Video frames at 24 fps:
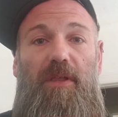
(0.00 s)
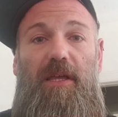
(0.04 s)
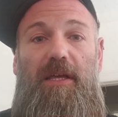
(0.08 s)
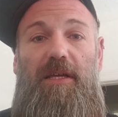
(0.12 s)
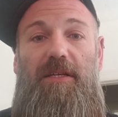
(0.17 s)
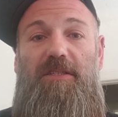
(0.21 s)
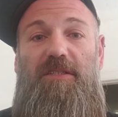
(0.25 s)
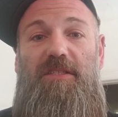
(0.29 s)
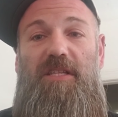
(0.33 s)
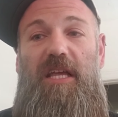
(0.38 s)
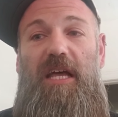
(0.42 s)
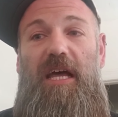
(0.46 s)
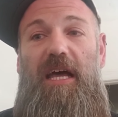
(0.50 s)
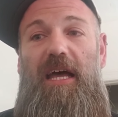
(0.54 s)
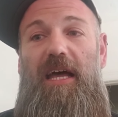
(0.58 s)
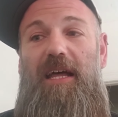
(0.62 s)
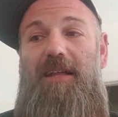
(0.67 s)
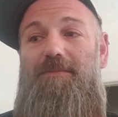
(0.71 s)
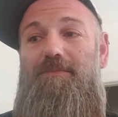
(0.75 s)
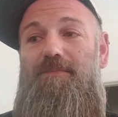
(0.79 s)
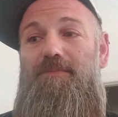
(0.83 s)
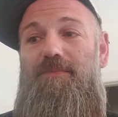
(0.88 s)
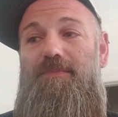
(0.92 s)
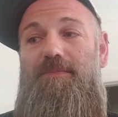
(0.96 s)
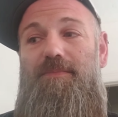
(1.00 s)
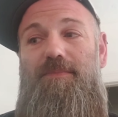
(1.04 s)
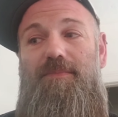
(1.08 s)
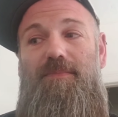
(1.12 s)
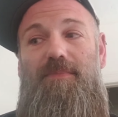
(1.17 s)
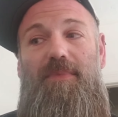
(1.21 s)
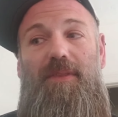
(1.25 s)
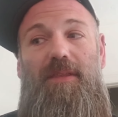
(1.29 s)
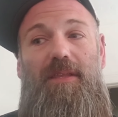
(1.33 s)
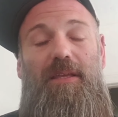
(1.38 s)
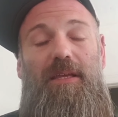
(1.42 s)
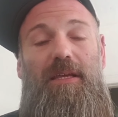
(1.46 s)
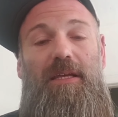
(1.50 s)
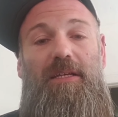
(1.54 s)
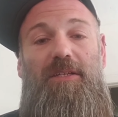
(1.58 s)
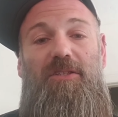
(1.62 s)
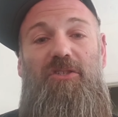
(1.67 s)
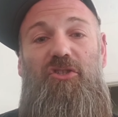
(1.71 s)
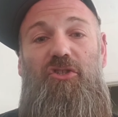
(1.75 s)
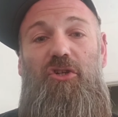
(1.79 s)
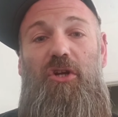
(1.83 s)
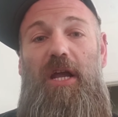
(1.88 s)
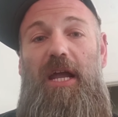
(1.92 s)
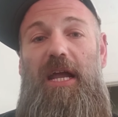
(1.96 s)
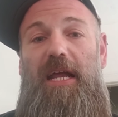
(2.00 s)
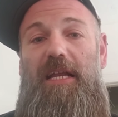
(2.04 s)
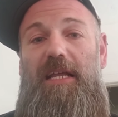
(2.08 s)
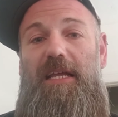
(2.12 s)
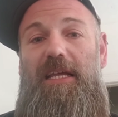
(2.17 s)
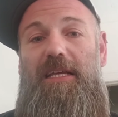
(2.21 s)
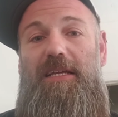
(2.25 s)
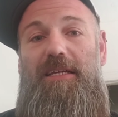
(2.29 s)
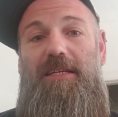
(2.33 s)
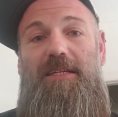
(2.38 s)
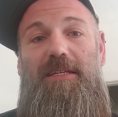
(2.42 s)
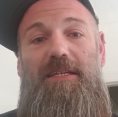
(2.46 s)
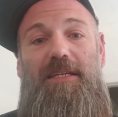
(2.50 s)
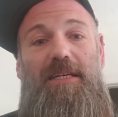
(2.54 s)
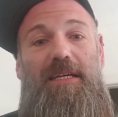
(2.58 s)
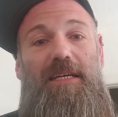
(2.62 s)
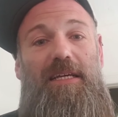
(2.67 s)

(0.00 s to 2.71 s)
is that his trading